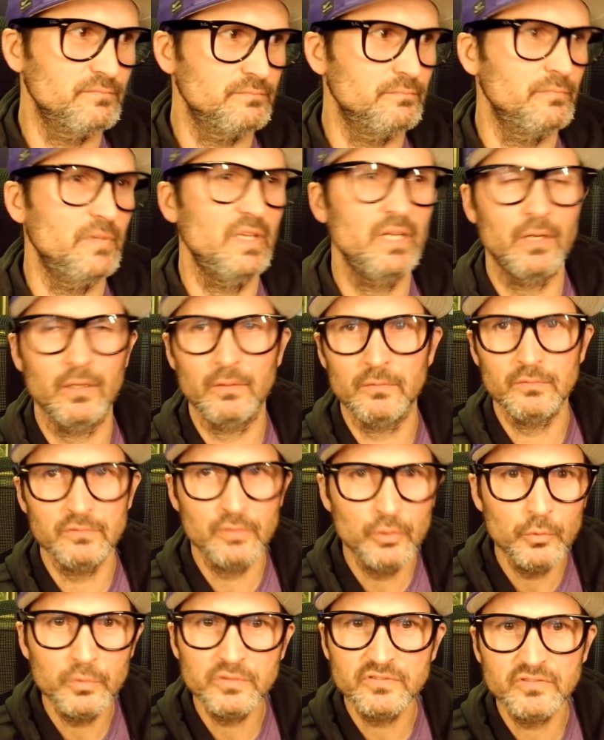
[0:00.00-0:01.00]

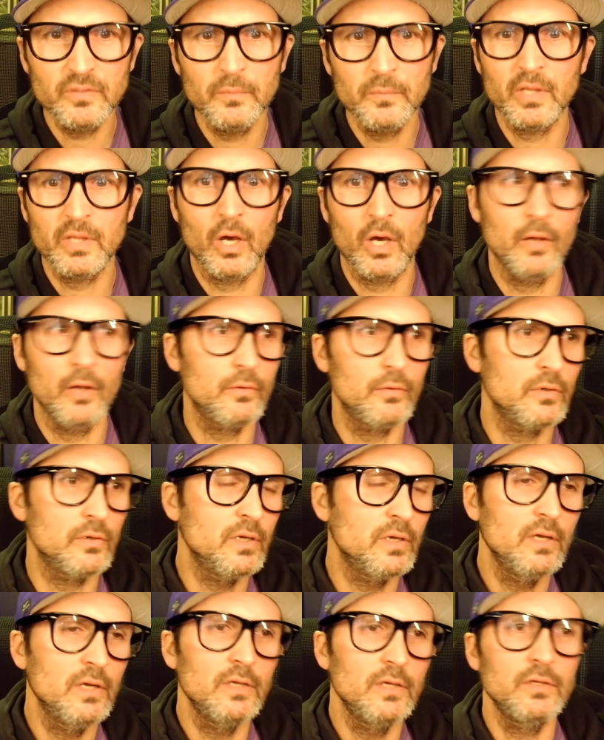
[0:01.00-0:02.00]
who are some of the
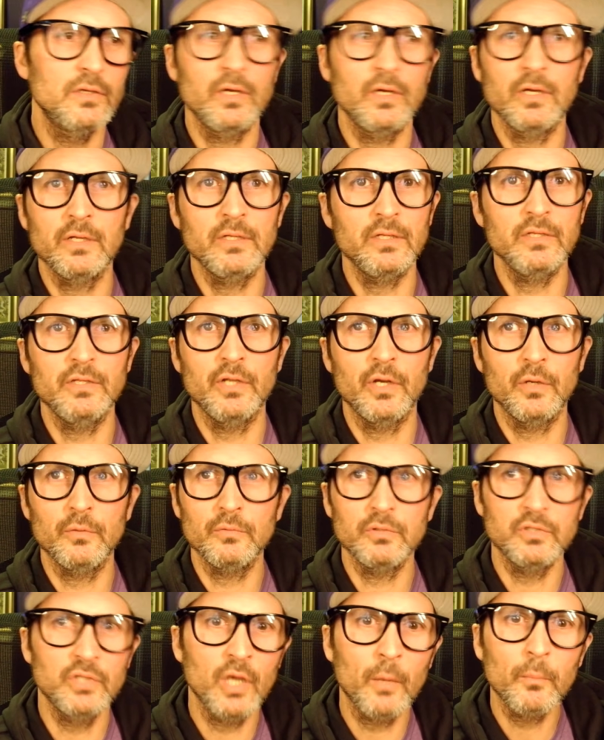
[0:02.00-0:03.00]
other,
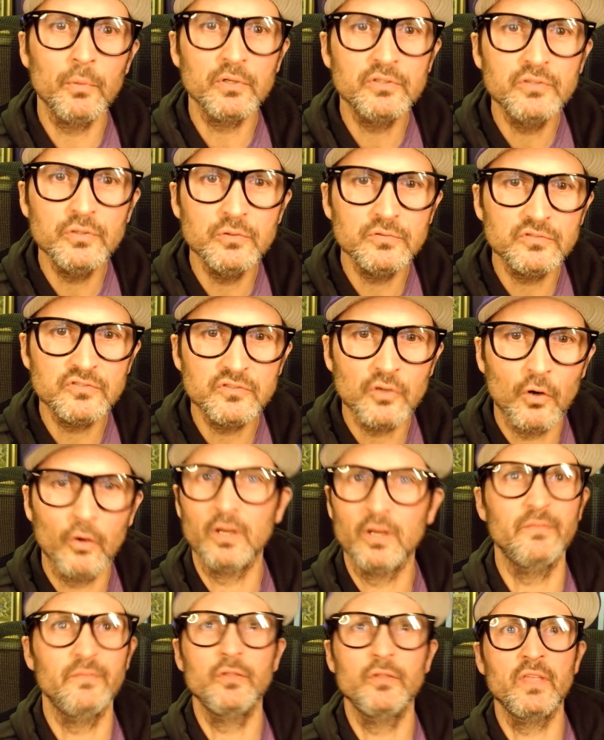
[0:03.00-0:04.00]
number 2
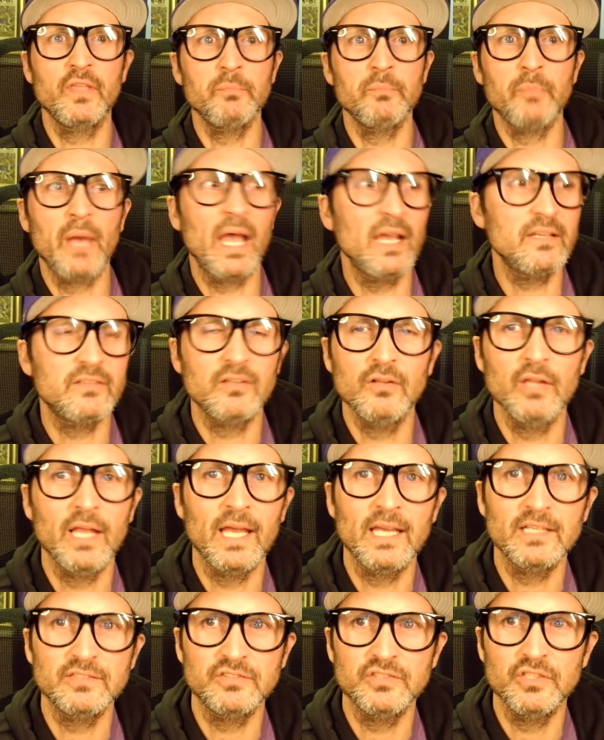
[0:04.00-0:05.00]
starter. If you think back to
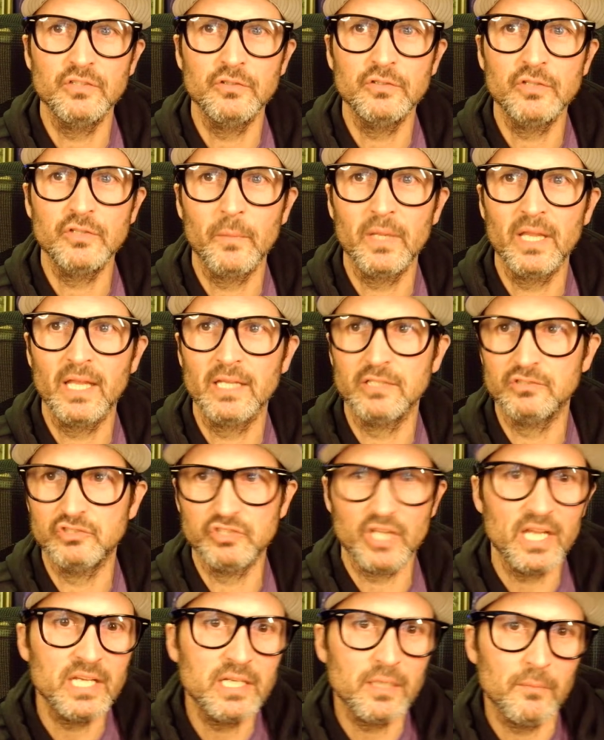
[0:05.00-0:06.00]
last year, you're talking about
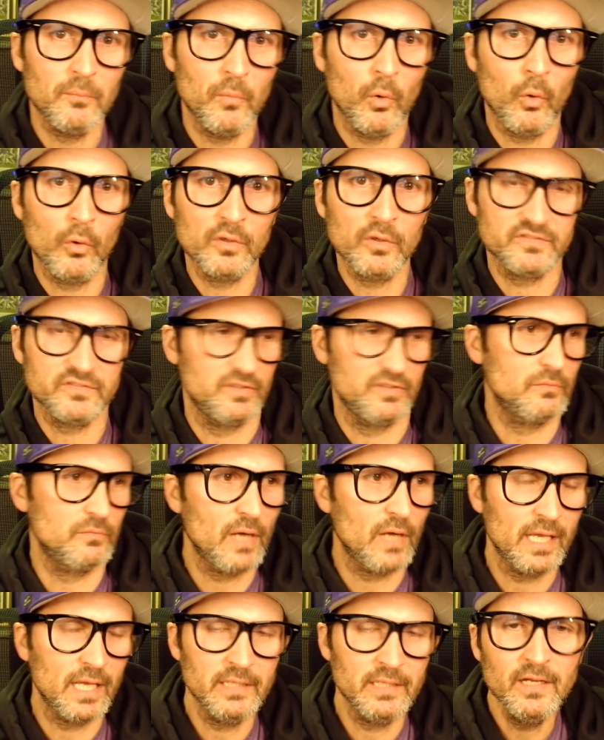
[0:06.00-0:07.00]
Jacob Morrison,
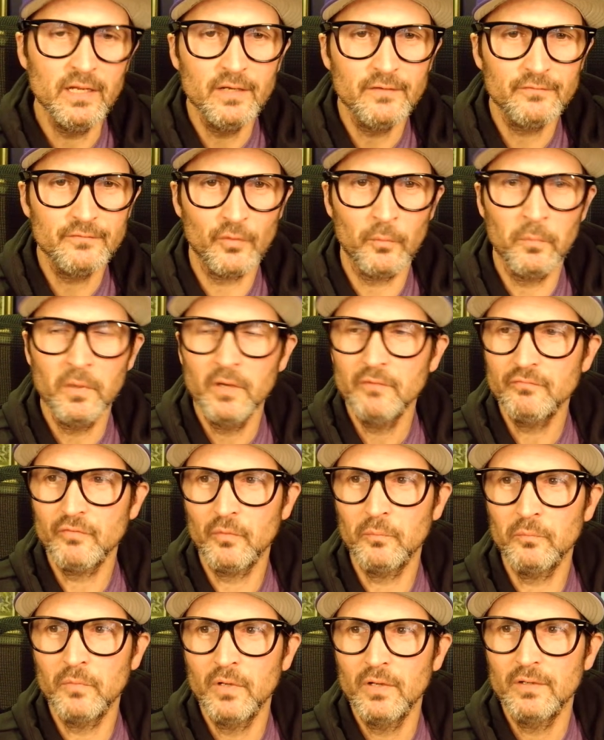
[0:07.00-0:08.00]
right?
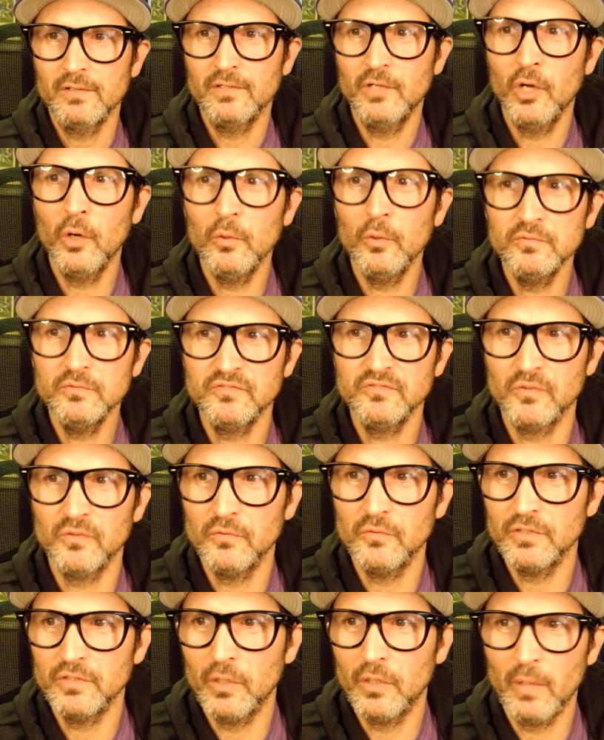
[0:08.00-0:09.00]
From
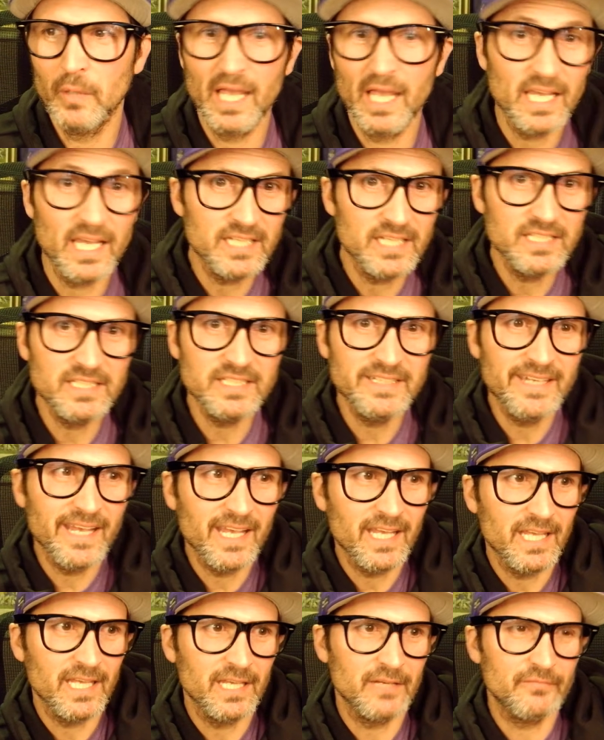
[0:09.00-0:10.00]
Coastal, Aiden
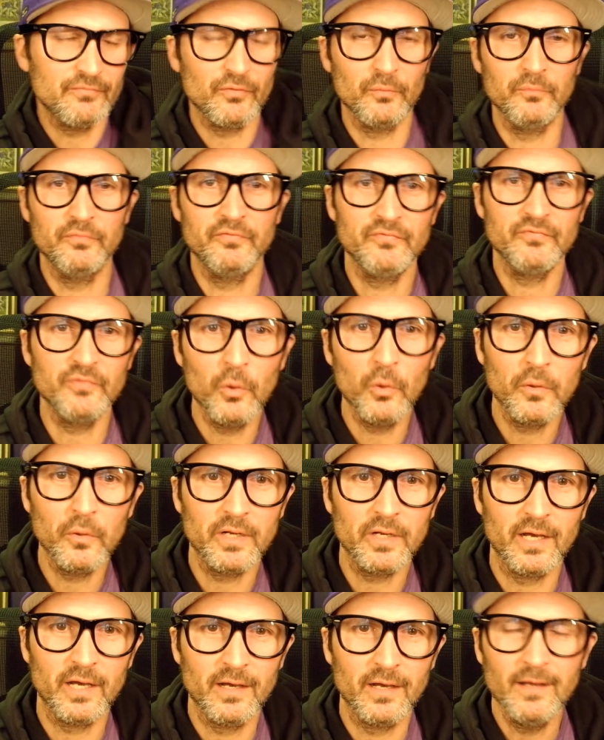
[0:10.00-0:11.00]
King from
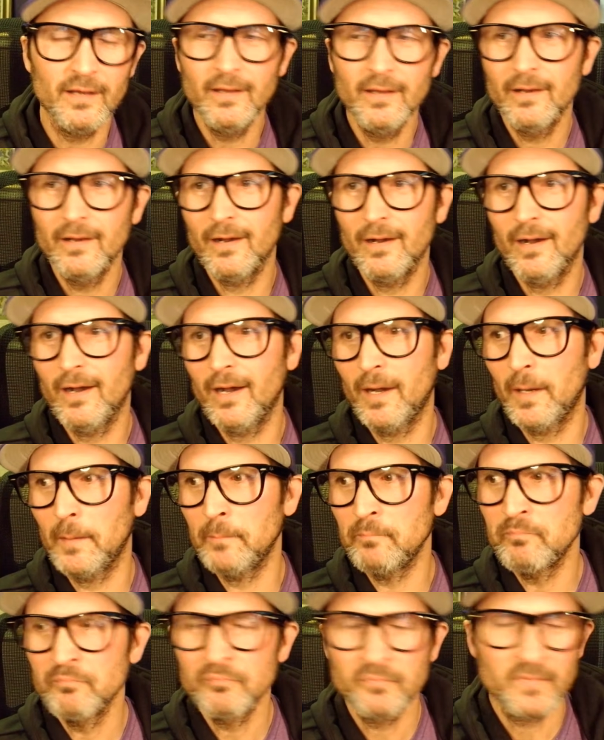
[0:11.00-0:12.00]
Florida,
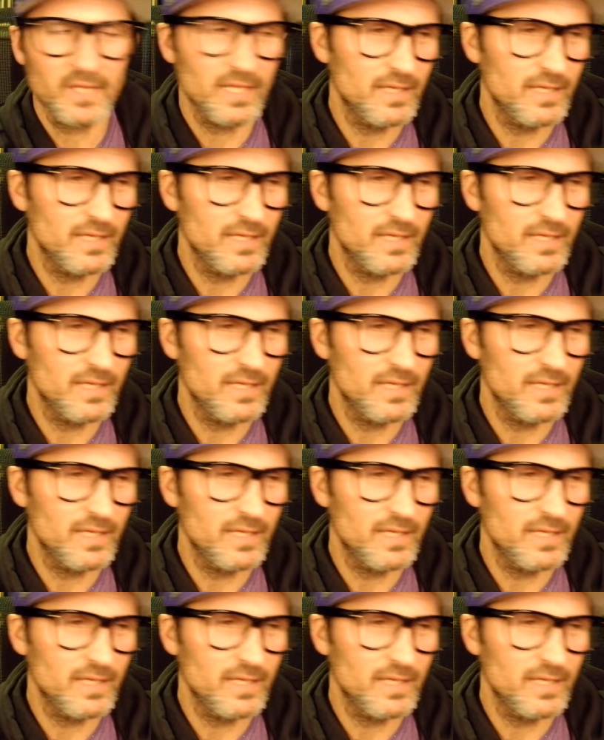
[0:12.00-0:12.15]
some